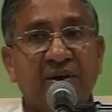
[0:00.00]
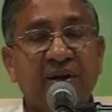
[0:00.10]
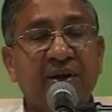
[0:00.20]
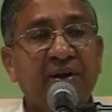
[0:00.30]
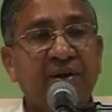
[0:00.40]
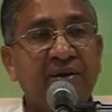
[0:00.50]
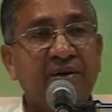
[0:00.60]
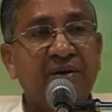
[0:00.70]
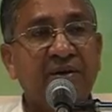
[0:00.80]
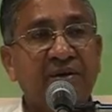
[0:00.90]
and
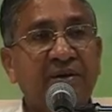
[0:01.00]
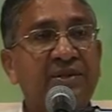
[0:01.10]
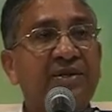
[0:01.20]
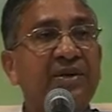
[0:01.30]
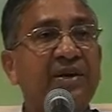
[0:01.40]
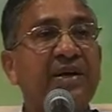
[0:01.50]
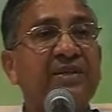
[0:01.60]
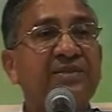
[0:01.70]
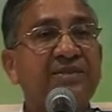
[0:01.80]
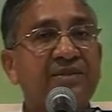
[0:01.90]
uh, nothing
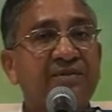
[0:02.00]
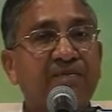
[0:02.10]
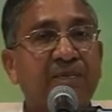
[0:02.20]
else.